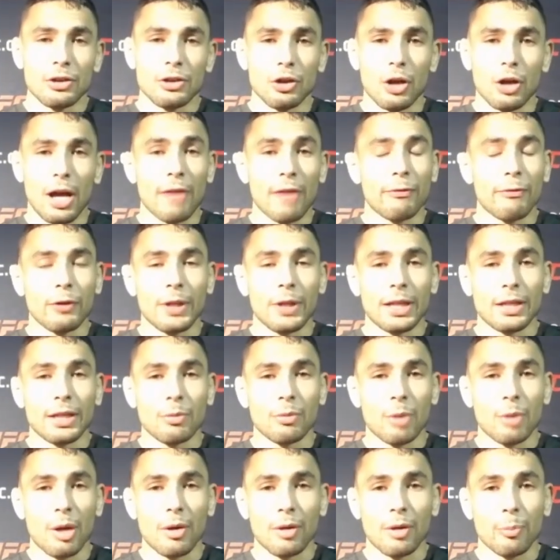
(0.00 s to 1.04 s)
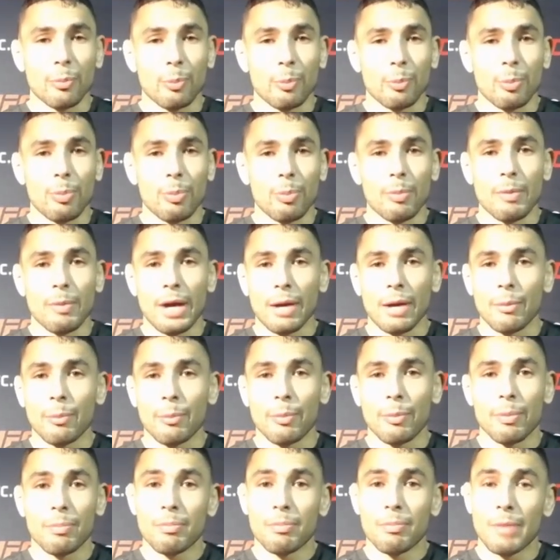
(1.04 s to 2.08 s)
you know, I feel like my my
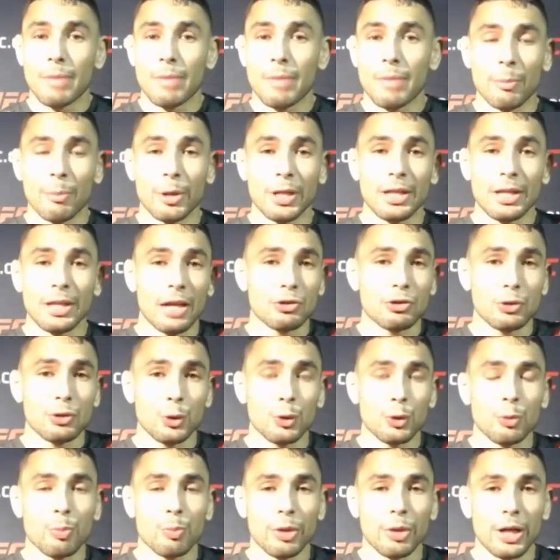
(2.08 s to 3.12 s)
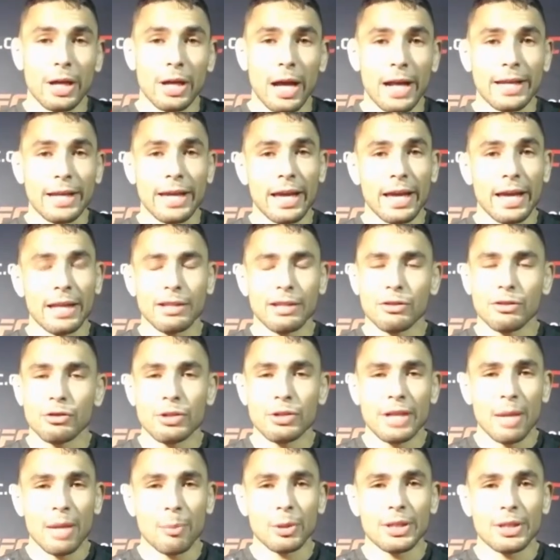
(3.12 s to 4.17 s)
my buddy got screwed, but I can't
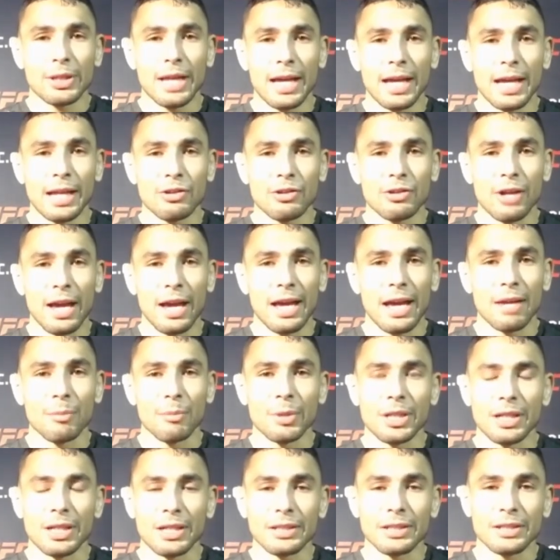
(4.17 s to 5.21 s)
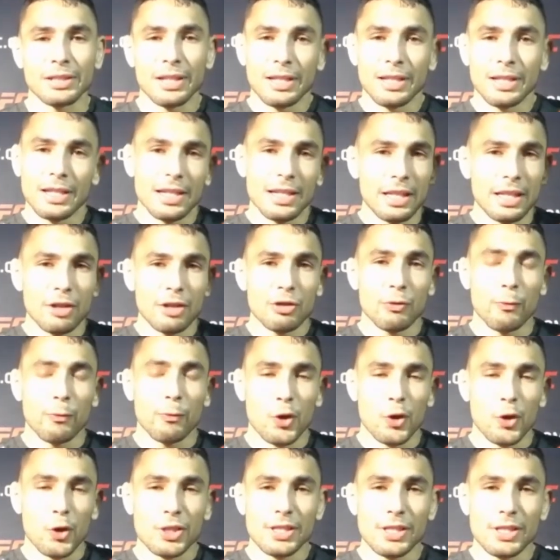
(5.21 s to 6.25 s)
can't put that in your head because then you're
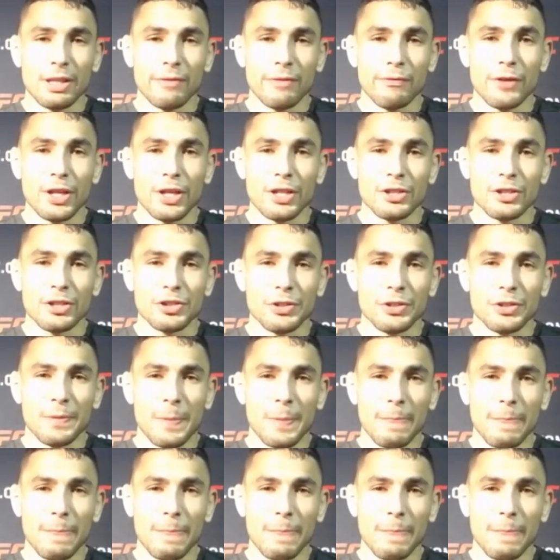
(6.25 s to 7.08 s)
forcing the finish.